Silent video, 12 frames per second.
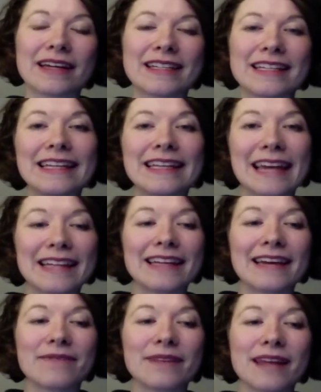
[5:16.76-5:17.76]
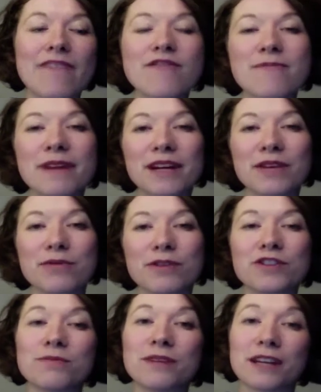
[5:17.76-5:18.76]
Because in the end, everybody
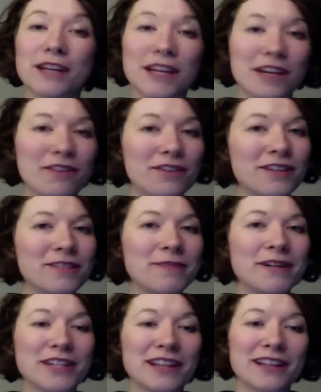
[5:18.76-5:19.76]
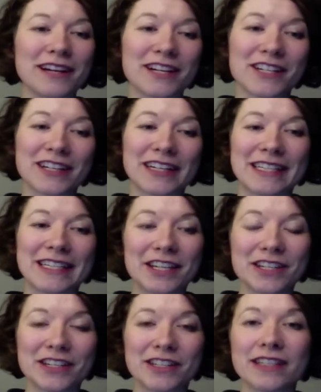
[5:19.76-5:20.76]
wants to be a hero, especially in large
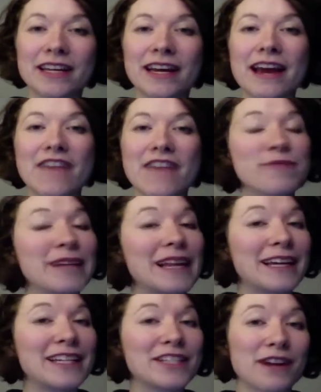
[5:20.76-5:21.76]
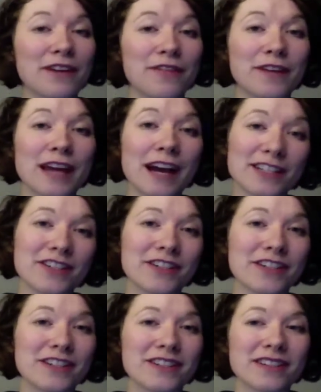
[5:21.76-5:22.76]
organizations. Everybody likes to have the
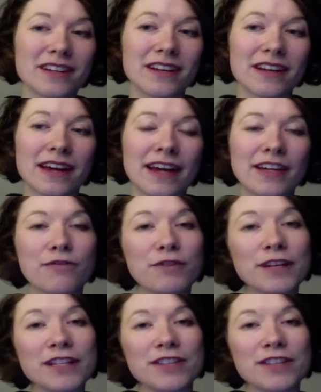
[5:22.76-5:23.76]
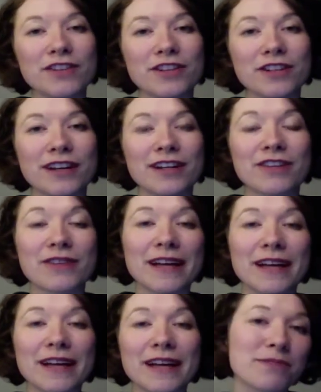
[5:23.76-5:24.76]
answers. Mm-hmm. And if research addresses
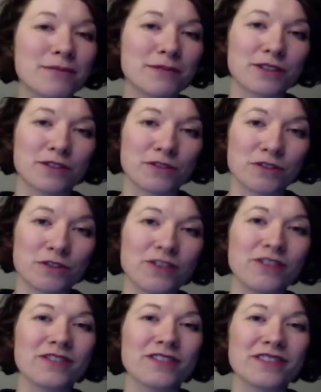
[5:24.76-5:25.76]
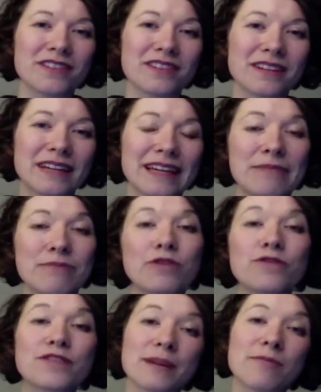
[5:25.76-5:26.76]
people's concerns,
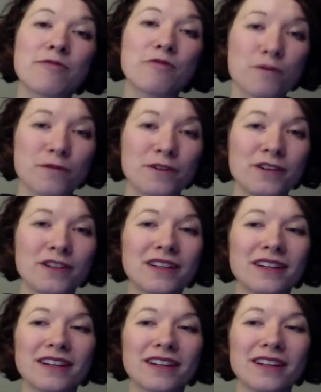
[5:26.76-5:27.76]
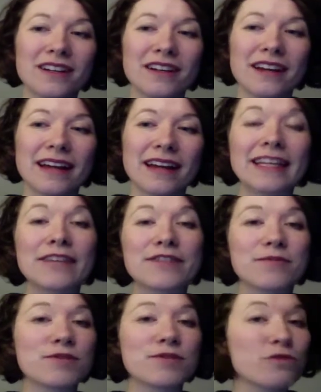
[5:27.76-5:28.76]
moves them forward, and gives them
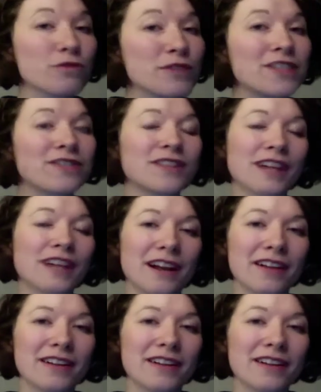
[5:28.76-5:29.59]
stories to tell,